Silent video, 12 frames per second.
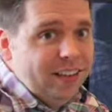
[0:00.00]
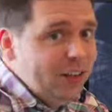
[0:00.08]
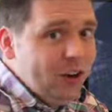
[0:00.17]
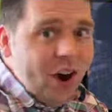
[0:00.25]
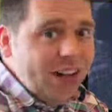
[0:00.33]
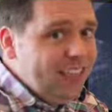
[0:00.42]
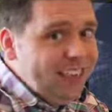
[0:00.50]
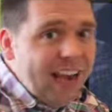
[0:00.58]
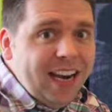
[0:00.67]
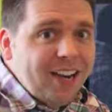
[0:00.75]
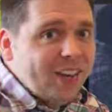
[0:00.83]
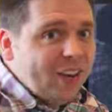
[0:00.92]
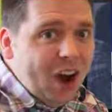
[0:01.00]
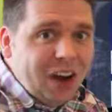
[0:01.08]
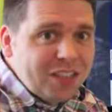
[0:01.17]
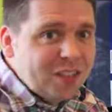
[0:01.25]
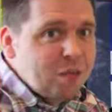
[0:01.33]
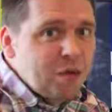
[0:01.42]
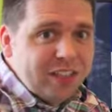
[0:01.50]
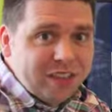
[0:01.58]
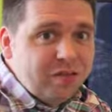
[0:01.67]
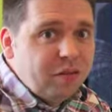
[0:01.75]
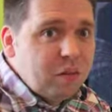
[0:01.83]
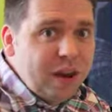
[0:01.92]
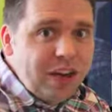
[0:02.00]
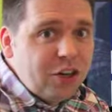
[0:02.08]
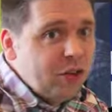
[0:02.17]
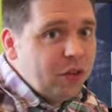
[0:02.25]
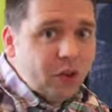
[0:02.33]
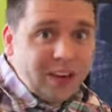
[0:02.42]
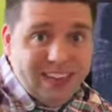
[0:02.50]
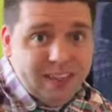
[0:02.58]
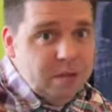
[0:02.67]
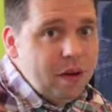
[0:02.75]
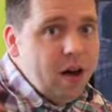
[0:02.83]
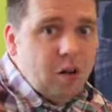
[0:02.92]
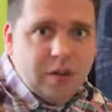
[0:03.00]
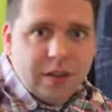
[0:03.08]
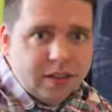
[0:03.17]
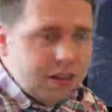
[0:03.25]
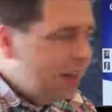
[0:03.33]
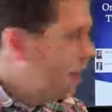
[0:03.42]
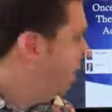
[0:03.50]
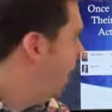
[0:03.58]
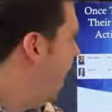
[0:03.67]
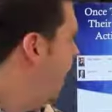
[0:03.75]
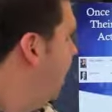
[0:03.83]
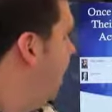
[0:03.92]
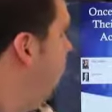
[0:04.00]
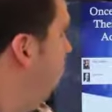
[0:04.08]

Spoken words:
You're not getting the customer's information, their email, things like that.